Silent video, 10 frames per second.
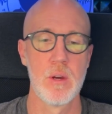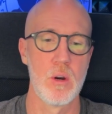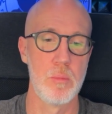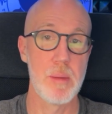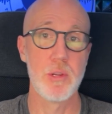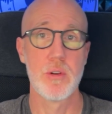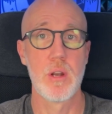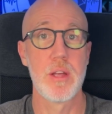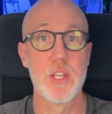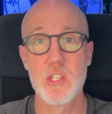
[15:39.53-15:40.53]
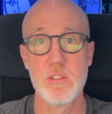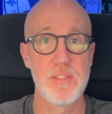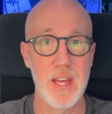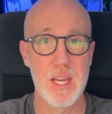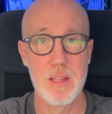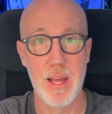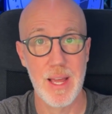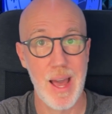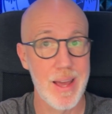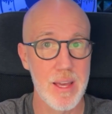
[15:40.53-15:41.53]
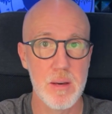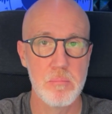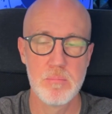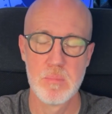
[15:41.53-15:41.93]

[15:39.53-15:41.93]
Or maybe you're an Audition fan like I am?